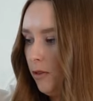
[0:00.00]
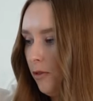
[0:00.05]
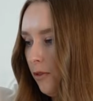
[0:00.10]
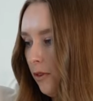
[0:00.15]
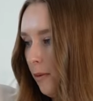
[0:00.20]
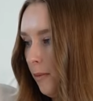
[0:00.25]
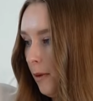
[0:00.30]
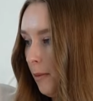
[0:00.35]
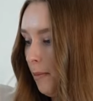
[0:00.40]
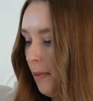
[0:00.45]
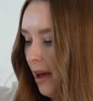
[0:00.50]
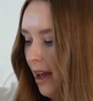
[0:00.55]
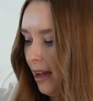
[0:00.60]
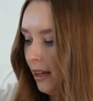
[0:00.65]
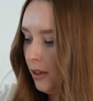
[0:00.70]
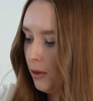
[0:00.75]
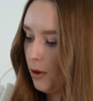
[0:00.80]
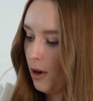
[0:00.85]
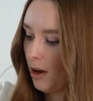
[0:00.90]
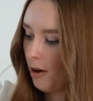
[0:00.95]
From the
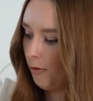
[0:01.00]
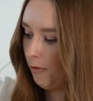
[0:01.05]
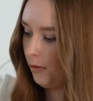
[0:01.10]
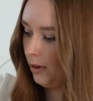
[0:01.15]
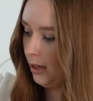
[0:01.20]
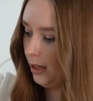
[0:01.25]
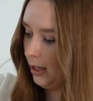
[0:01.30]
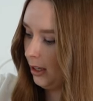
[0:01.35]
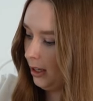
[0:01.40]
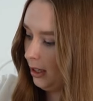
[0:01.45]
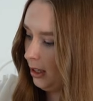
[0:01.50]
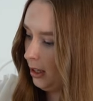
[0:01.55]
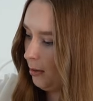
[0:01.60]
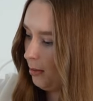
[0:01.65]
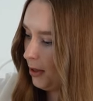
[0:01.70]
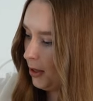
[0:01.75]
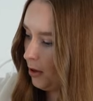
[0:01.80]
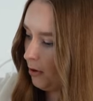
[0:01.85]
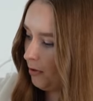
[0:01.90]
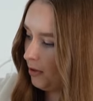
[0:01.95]
back, you have a little
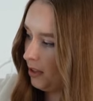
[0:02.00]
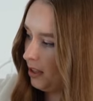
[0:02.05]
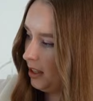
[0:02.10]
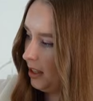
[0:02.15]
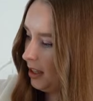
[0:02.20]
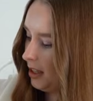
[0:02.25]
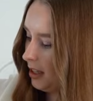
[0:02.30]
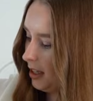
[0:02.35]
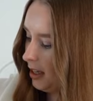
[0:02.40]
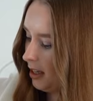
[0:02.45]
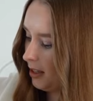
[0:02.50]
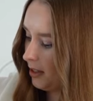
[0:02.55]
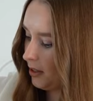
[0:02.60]
bit of a detail.